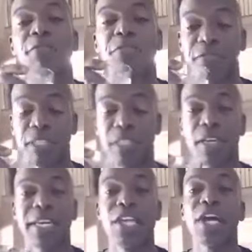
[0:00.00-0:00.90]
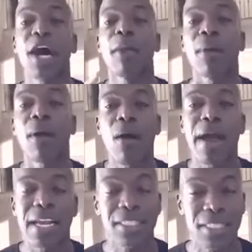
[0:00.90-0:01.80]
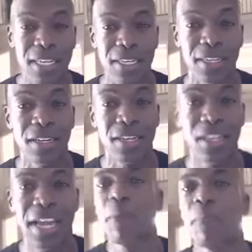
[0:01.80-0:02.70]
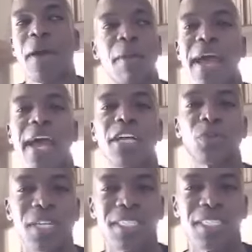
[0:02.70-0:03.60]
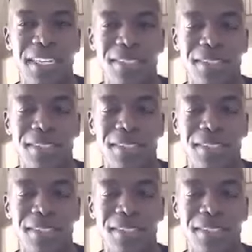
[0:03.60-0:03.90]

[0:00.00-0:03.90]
50. Now you got to borrow 18 and pay back 26.